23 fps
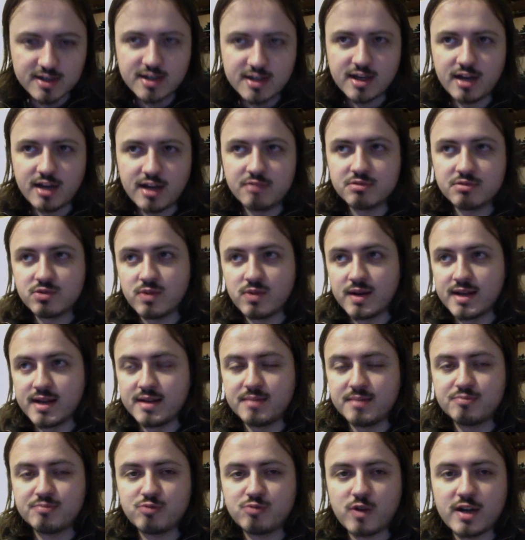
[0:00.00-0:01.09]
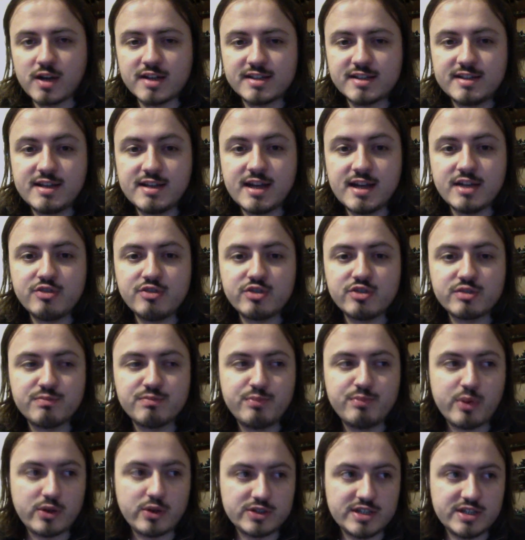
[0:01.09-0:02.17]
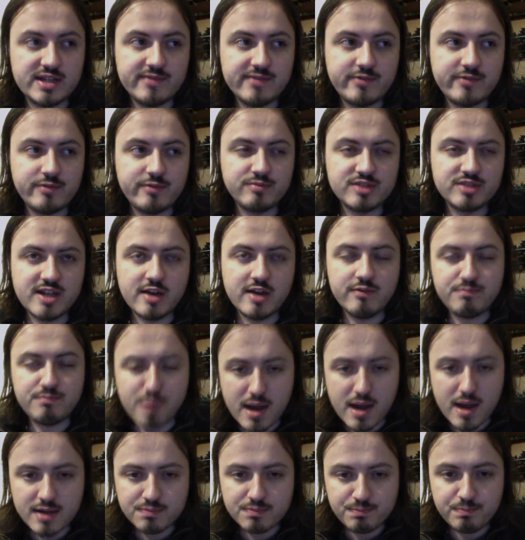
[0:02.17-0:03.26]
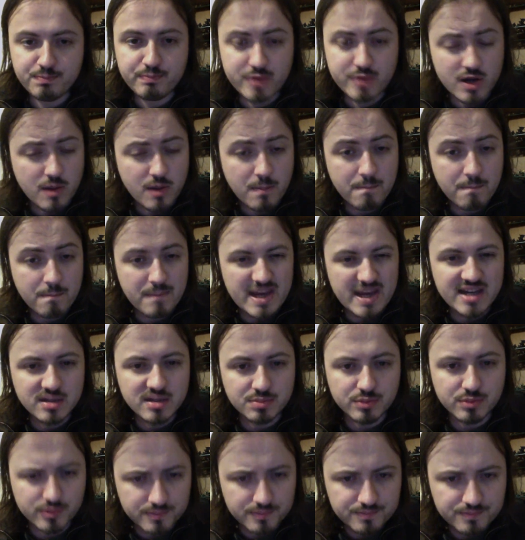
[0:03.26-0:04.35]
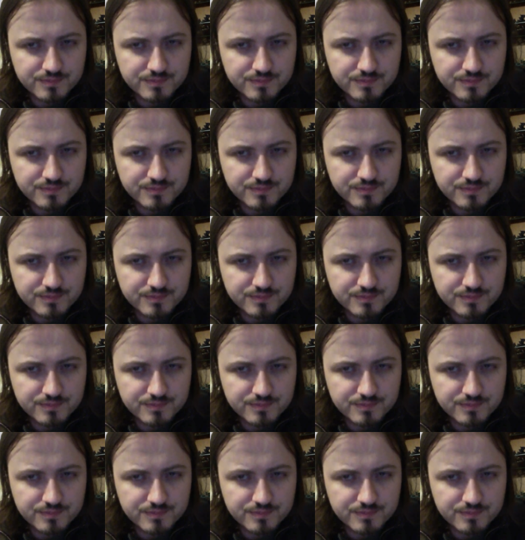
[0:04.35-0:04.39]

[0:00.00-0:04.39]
And he was quite a dangerous boss in of himself, but beatable.